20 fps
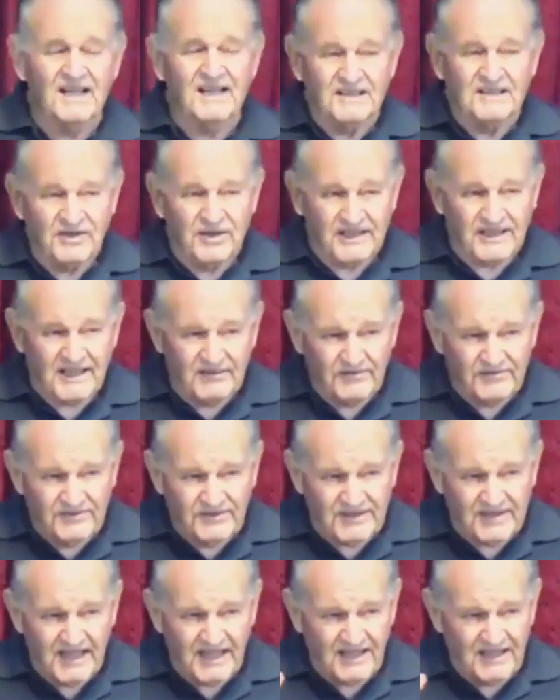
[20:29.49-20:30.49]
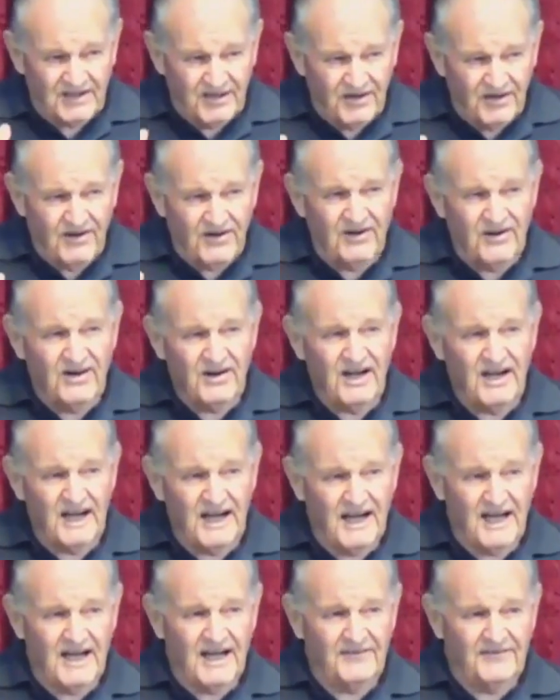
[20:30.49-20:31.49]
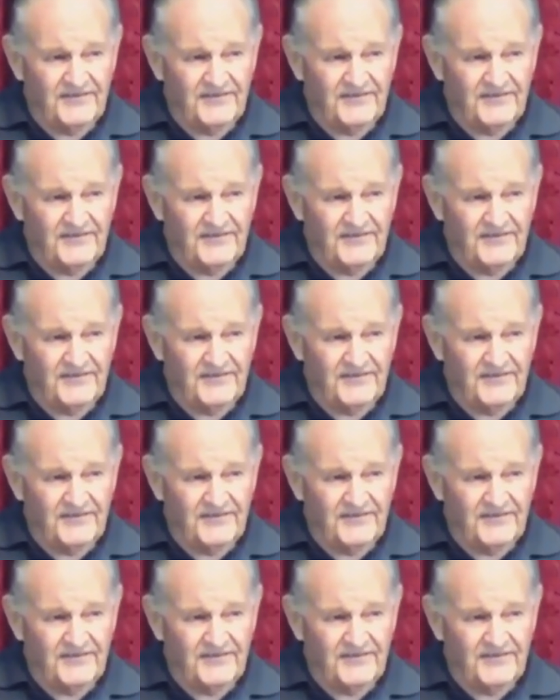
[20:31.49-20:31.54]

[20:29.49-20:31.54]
take a long, hard,